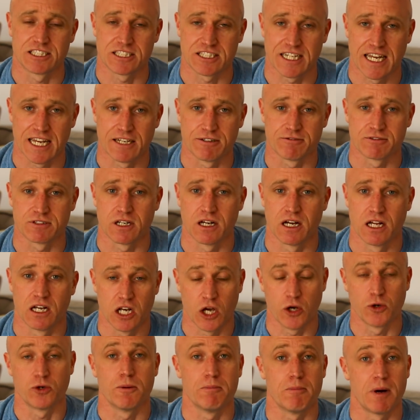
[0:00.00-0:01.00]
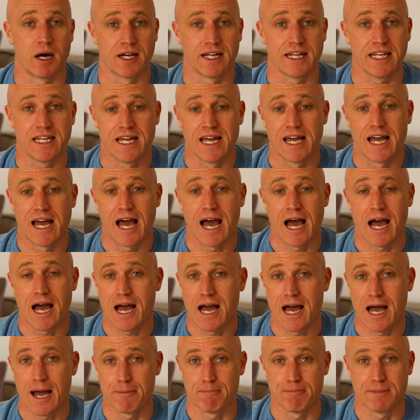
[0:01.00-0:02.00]
and saves a load of money
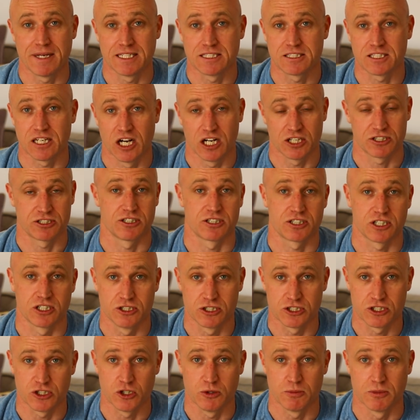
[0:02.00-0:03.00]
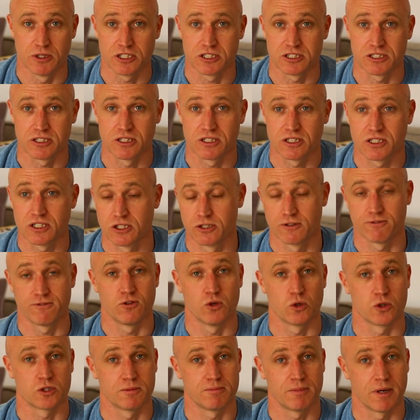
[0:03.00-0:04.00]
and means that us as consumers can
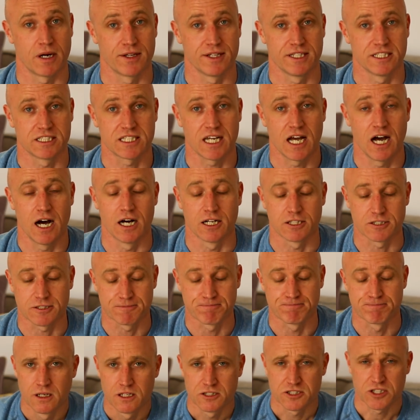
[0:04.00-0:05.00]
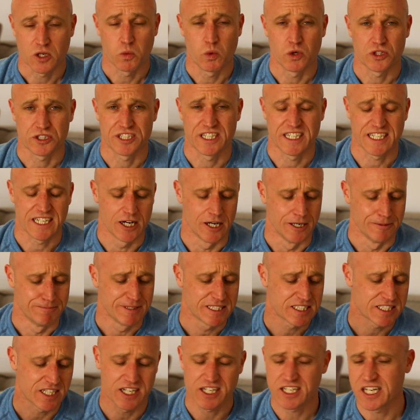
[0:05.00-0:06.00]
afford to buy these cars. So what's it got?
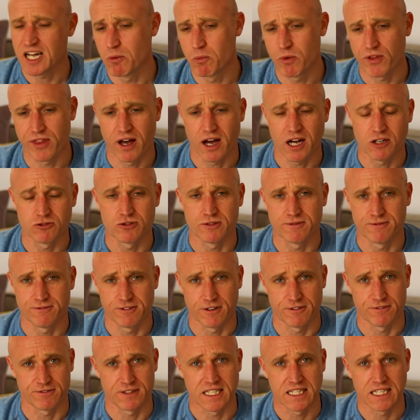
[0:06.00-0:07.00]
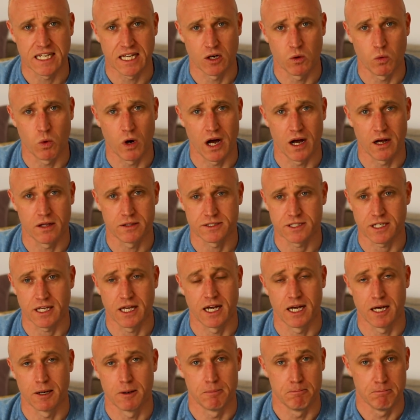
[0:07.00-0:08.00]
It's going to come with a 150 kilowatt
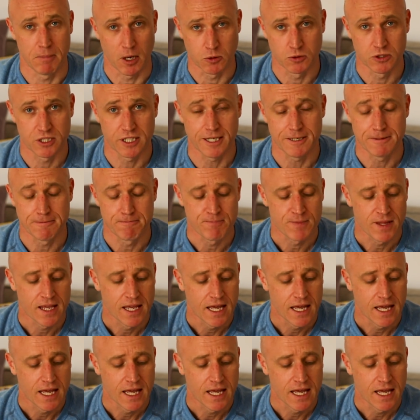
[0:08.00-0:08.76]
motor.